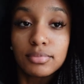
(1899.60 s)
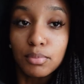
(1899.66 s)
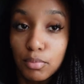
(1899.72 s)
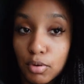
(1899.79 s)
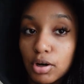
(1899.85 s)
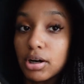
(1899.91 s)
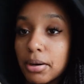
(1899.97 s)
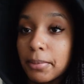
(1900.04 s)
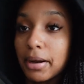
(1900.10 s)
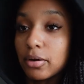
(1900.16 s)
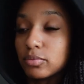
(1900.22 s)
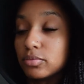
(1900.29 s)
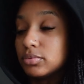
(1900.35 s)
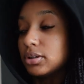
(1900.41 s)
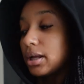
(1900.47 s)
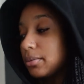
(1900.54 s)
broke them out
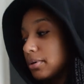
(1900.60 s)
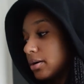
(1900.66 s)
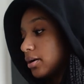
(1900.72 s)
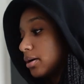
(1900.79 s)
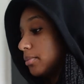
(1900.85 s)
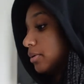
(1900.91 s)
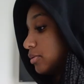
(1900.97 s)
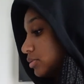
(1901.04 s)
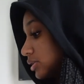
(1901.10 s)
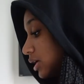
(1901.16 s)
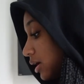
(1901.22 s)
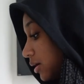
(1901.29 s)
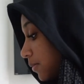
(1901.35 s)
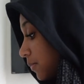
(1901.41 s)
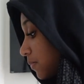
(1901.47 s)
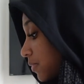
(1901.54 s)
like my grandma would
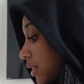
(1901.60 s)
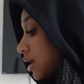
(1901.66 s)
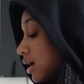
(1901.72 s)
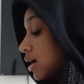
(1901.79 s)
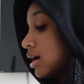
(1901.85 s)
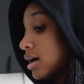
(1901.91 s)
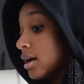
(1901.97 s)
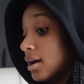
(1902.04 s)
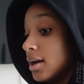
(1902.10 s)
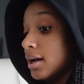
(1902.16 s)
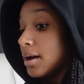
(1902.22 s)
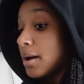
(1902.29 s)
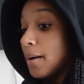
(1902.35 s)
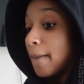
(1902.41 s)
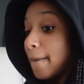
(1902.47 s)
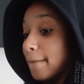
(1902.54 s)
say.
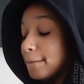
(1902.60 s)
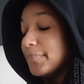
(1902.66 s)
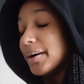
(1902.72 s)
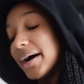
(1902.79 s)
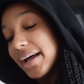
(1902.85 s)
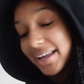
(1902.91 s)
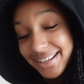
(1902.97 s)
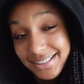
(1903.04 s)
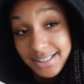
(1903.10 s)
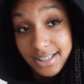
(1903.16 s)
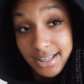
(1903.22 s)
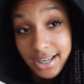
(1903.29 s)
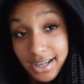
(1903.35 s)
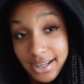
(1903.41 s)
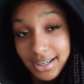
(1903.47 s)
But